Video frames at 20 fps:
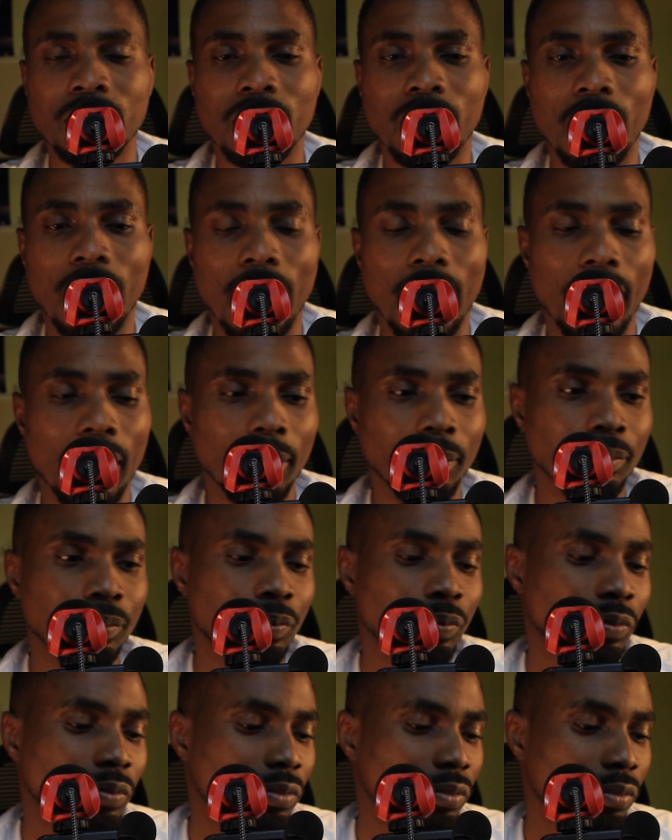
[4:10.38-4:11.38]

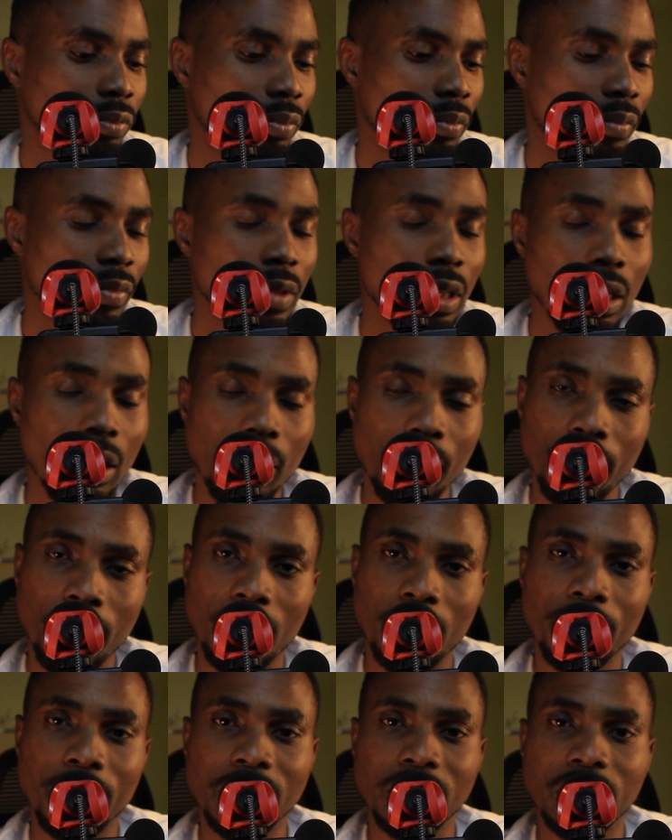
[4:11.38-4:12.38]

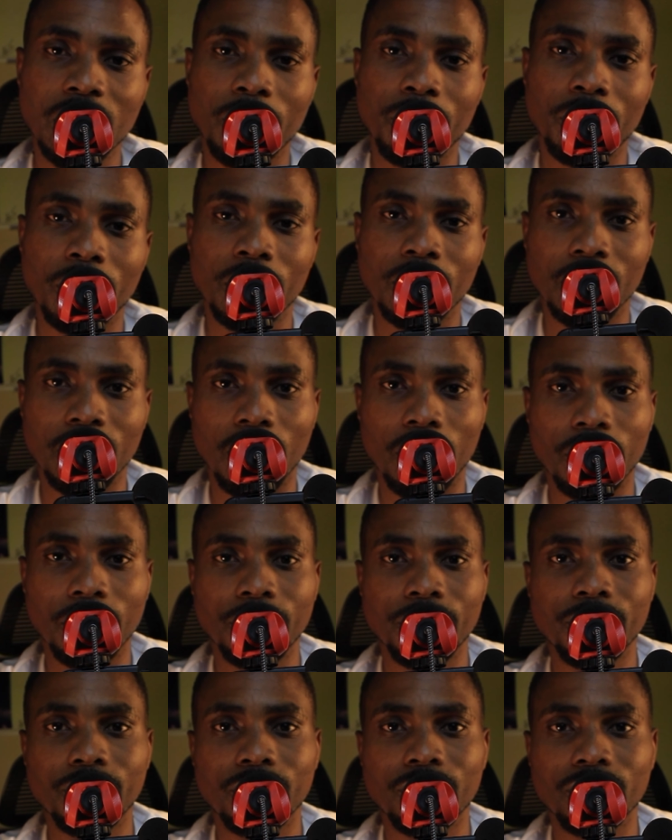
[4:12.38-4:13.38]
But great job,
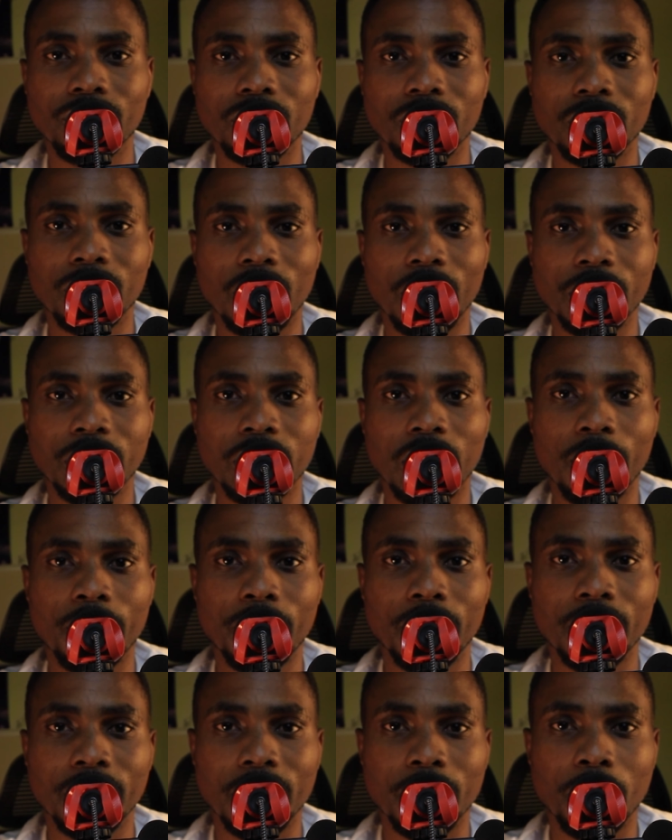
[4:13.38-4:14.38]
great
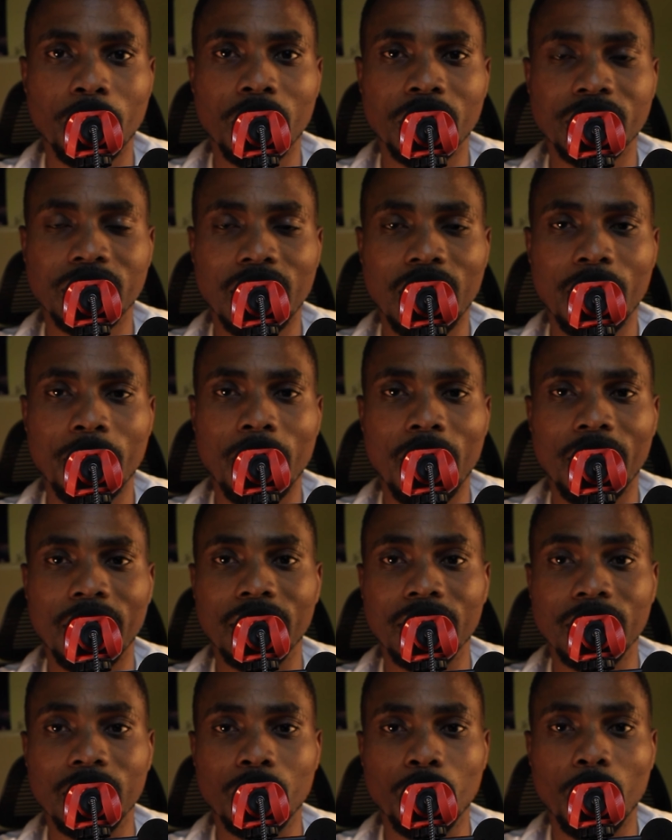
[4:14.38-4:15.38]
job. The boys came out
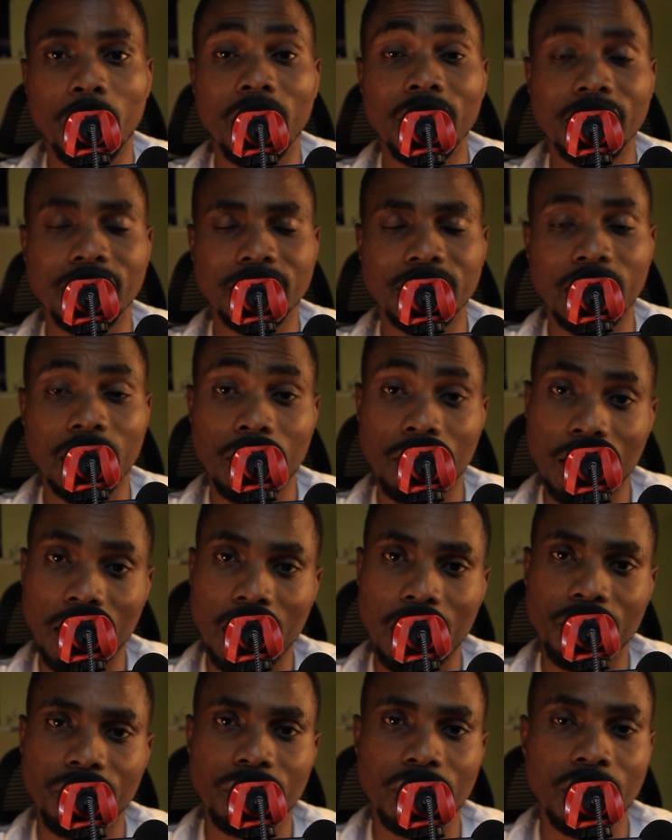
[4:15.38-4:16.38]
and did well in the second
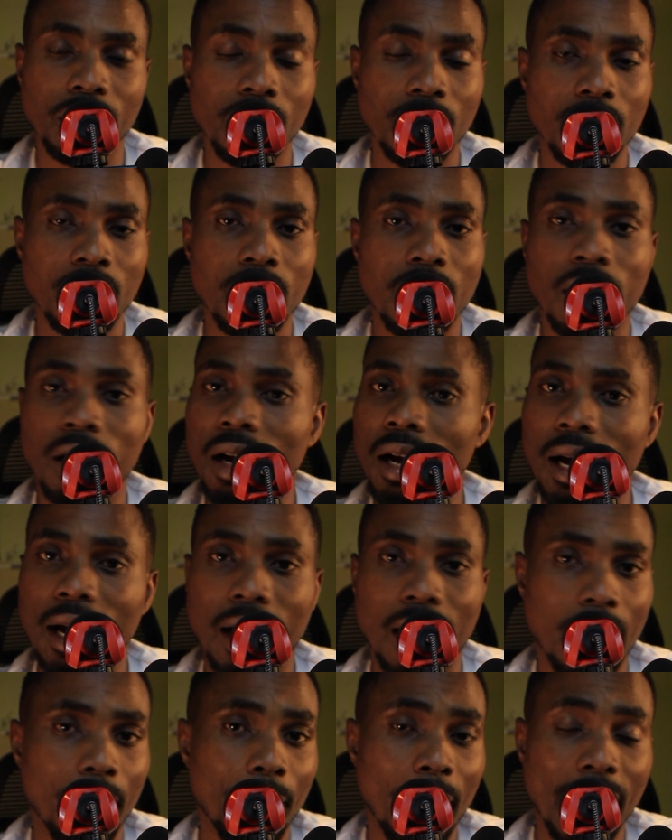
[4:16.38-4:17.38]
half.
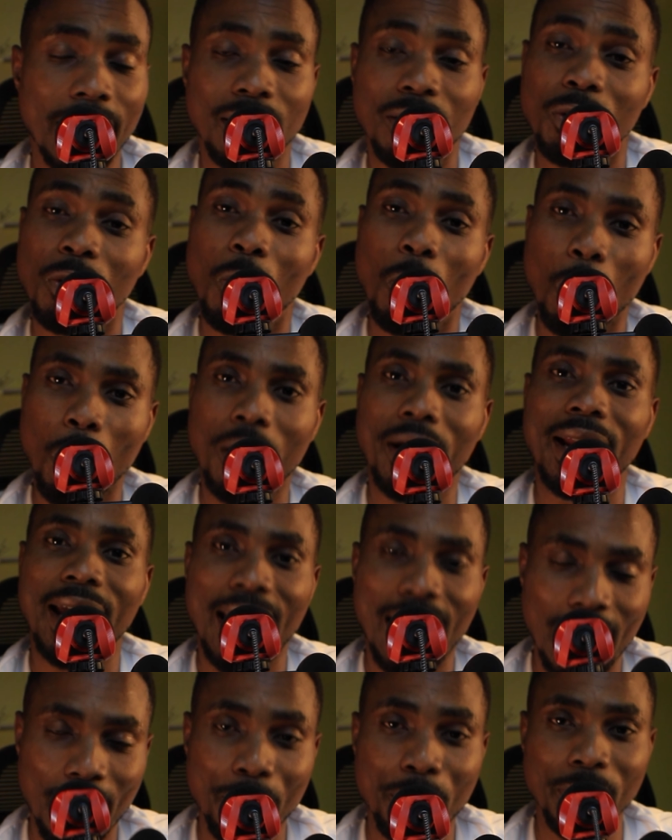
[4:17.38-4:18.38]
I don't know what
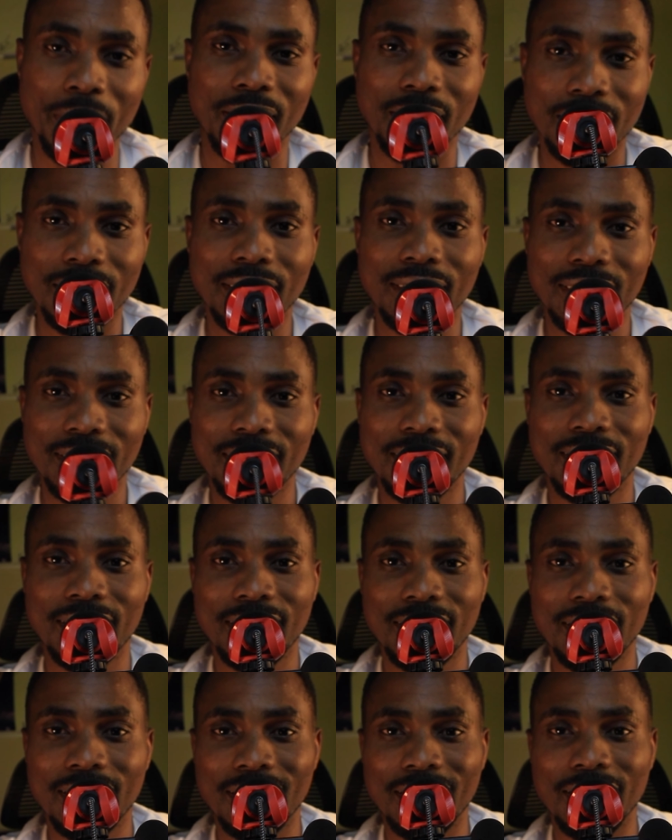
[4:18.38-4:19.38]
happened
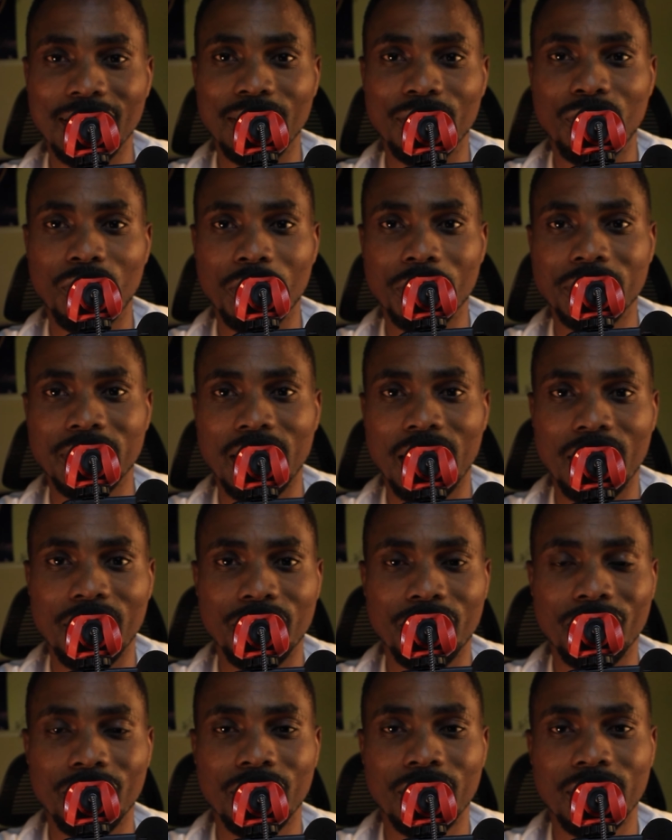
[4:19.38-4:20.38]
in the first
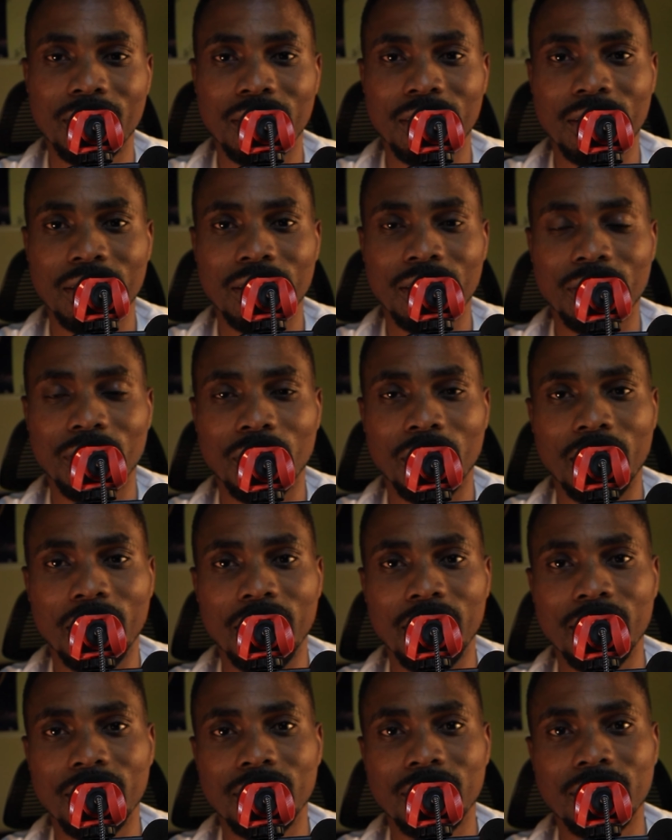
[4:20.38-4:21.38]
half.
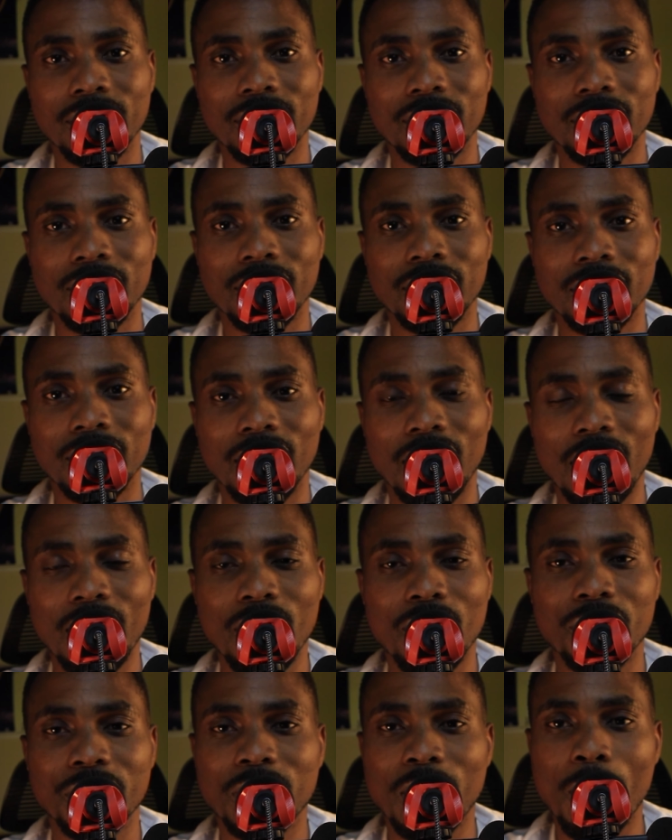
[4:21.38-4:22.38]
Okay. I don't
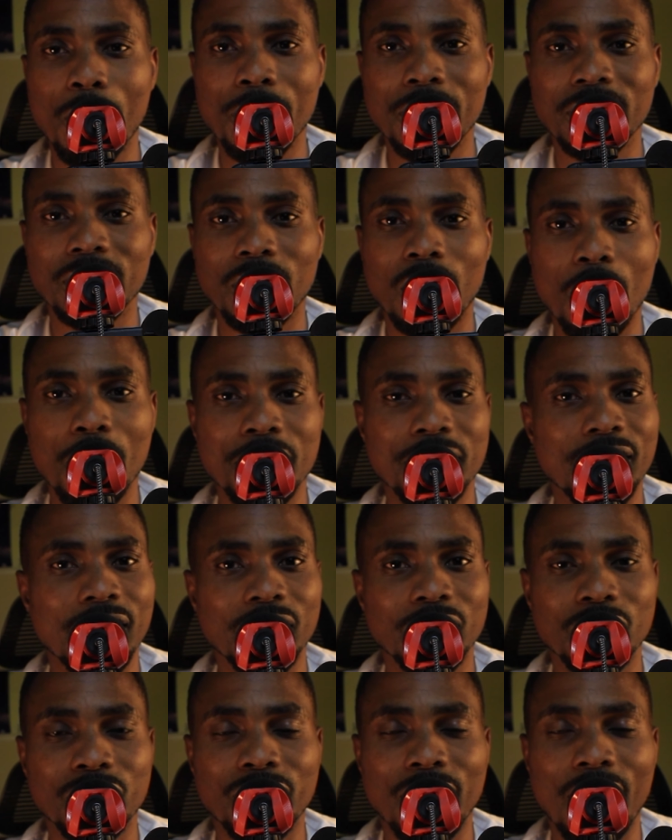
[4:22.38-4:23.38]
know, for some reason I always
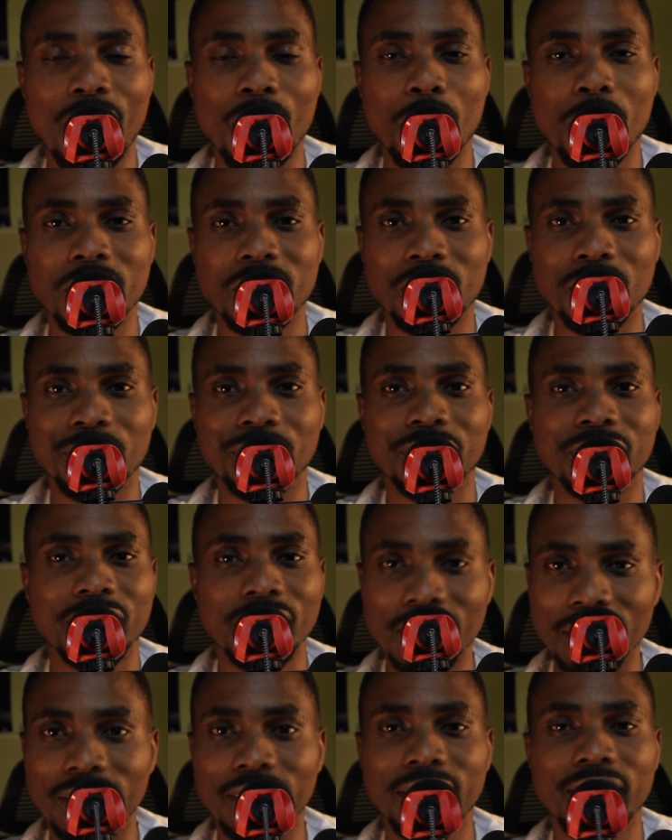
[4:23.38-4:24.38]
tend to find ways to
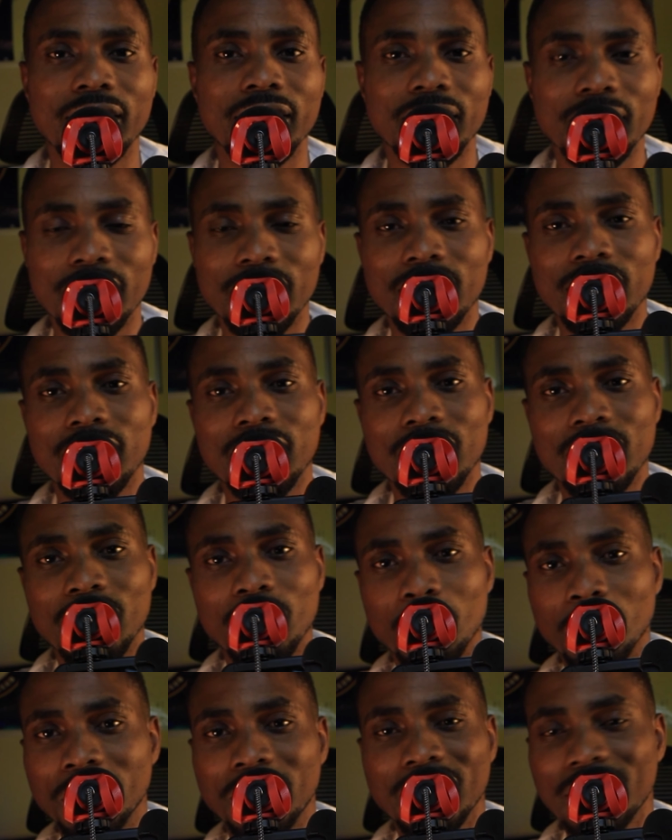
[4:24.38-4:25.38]
concede.
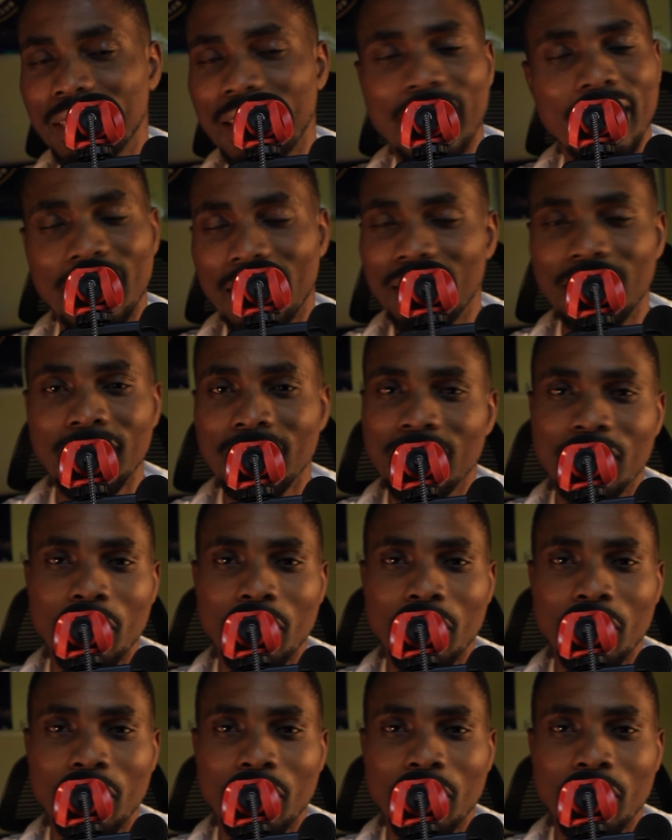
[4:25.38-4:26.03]
We just can't